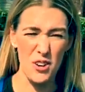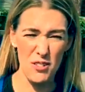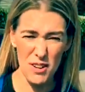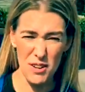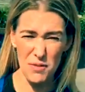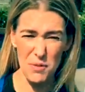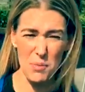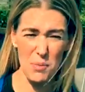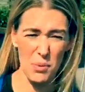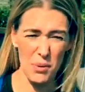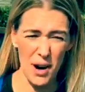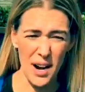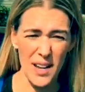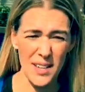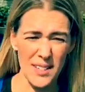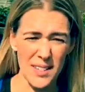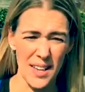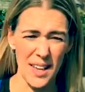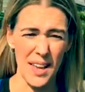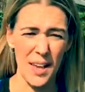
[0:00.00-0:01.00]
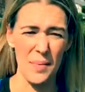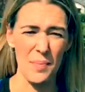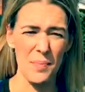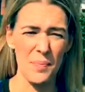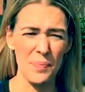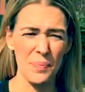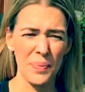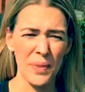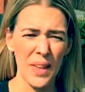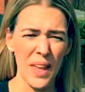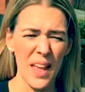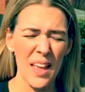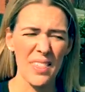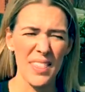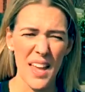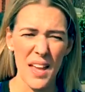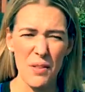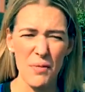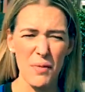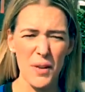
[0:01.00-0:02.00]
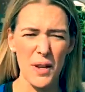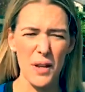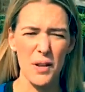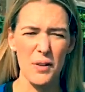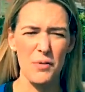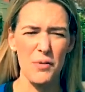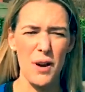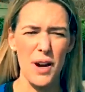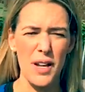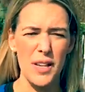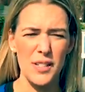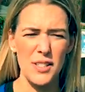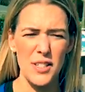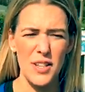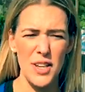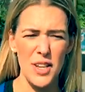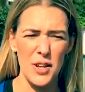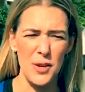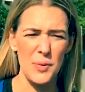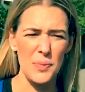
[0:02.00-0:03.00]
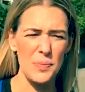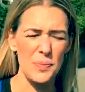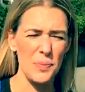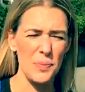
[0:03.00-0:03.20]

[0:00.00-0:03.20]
or even pray to him? They feel afraid too.